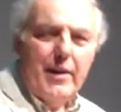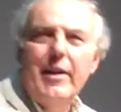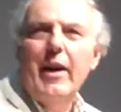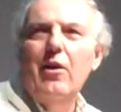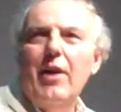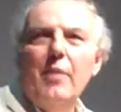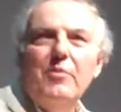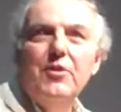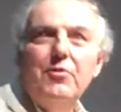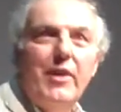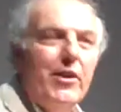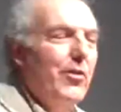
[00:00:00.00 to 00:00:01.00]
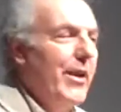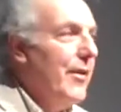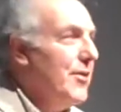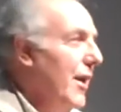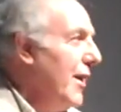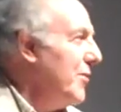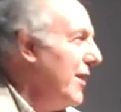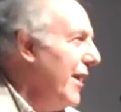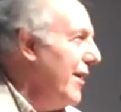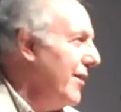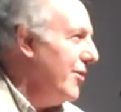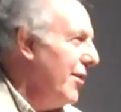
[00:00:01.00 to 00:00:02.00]
Now, obviously, I don't have time to
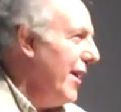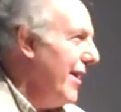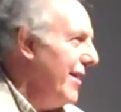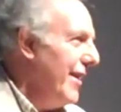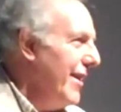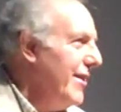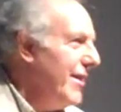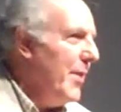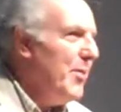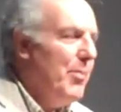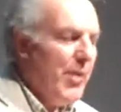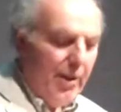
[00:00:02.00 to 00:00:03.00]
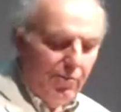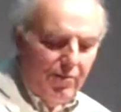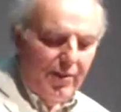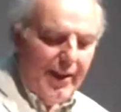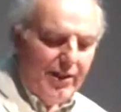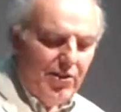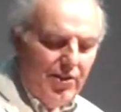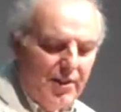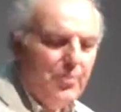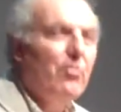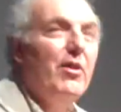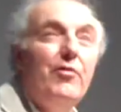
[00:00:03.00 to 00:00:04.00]
get into that in any depth, but I would like to
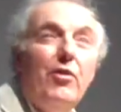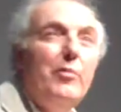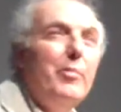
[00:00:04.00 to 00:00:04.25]
just briefly